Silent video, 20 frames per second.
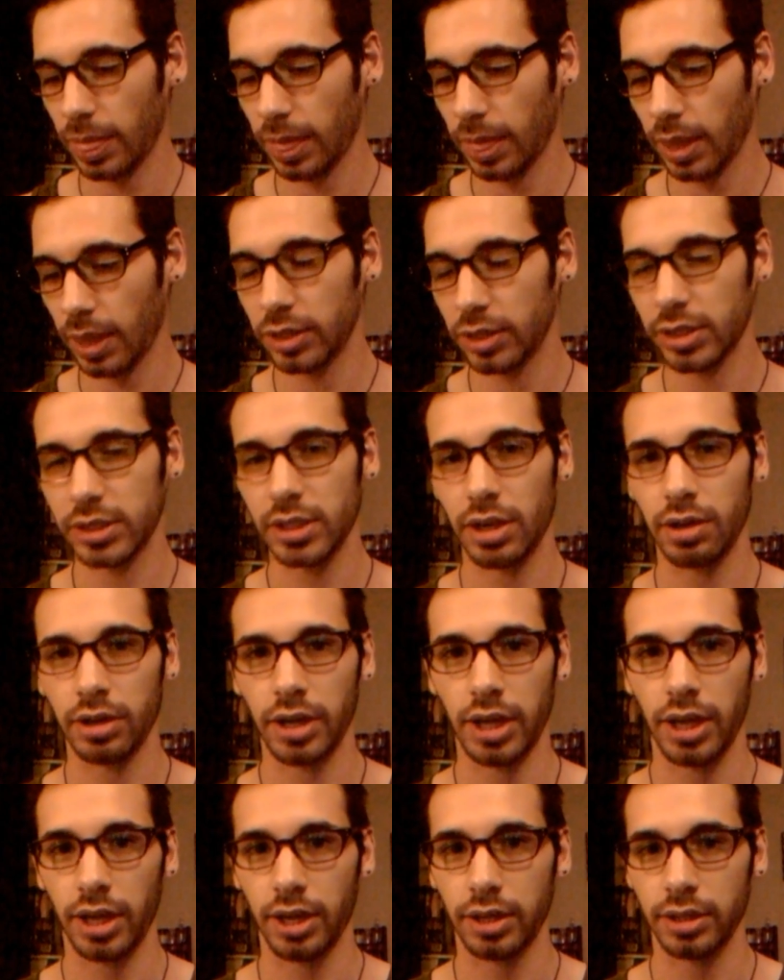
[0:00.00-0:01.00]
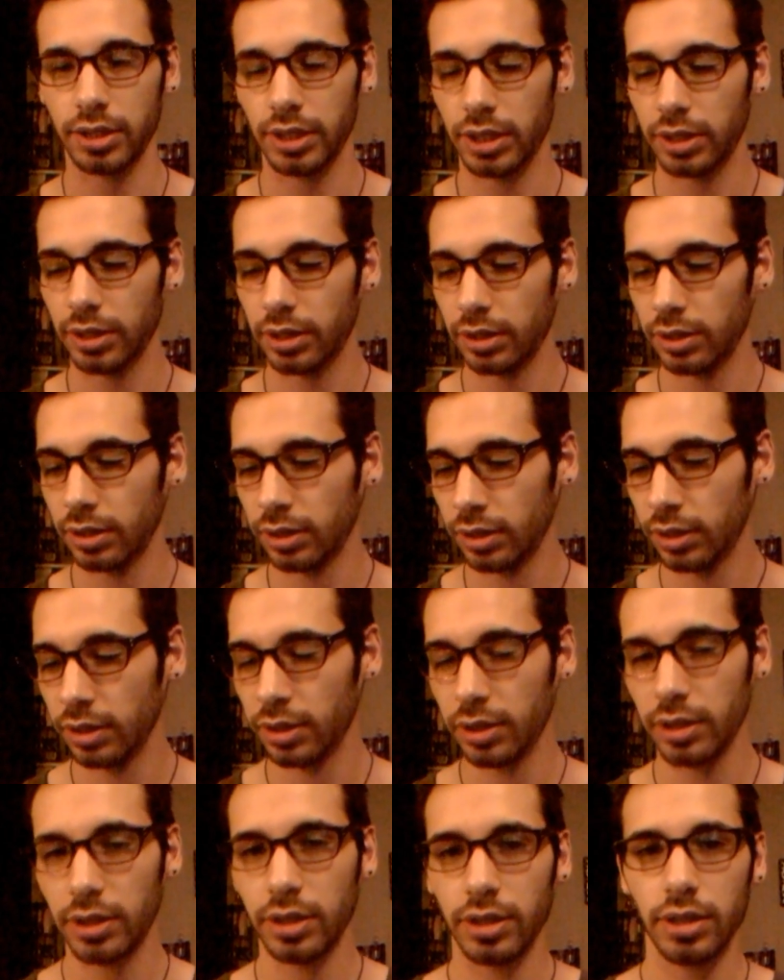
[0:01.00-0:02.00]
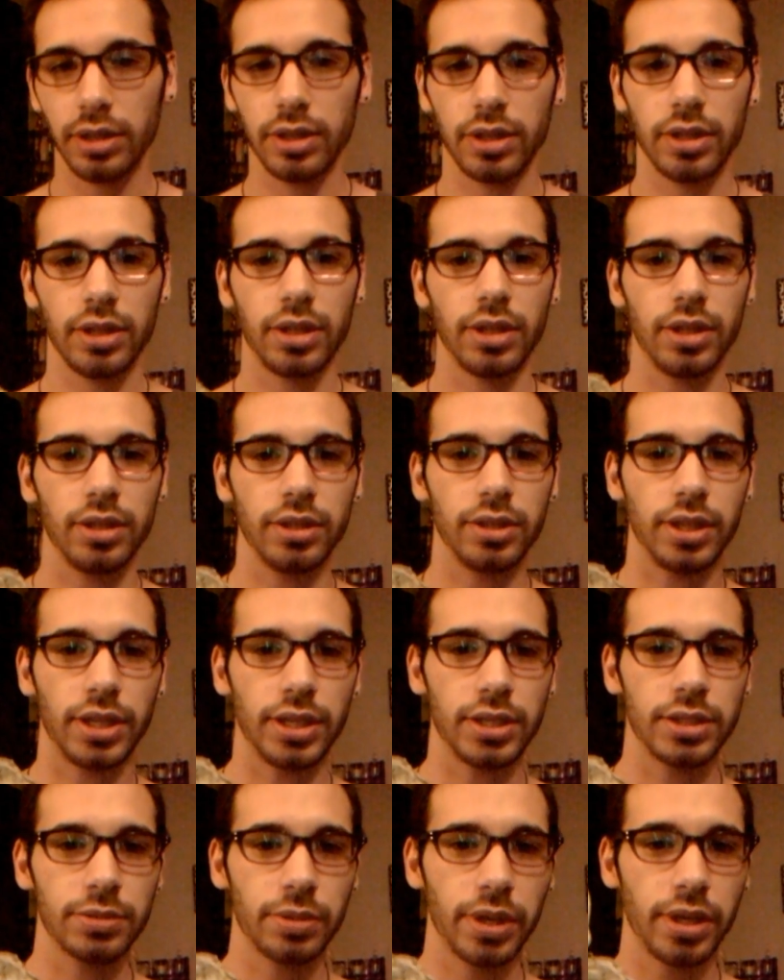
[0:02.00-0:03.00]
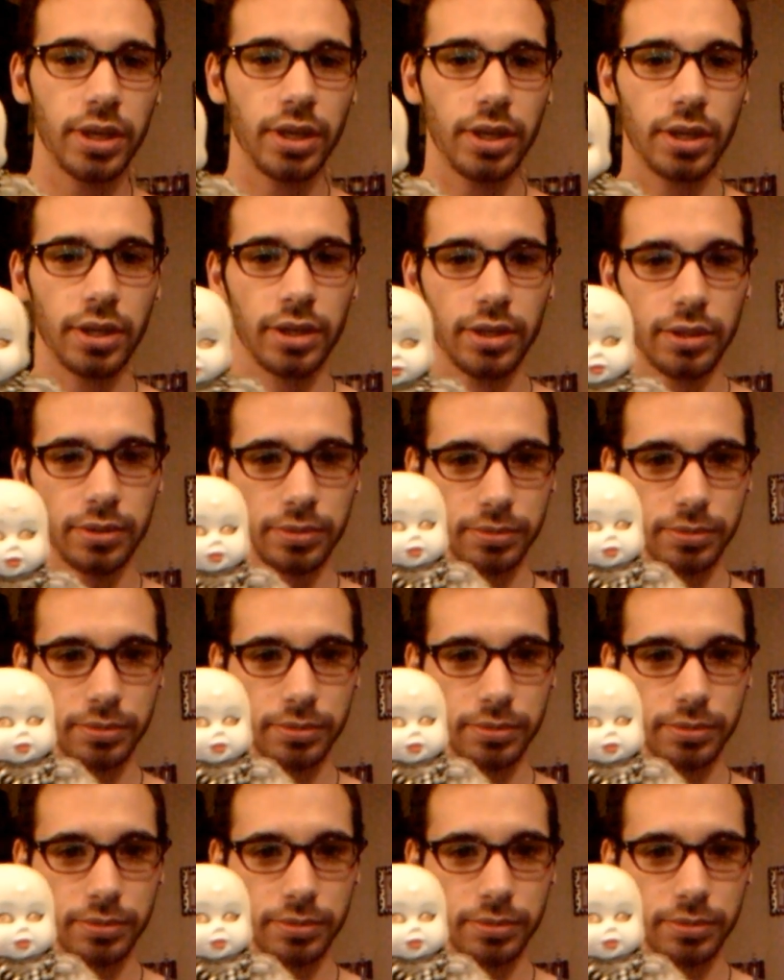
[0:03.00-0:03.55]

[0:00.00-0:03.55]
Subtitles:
just on hand here. This right here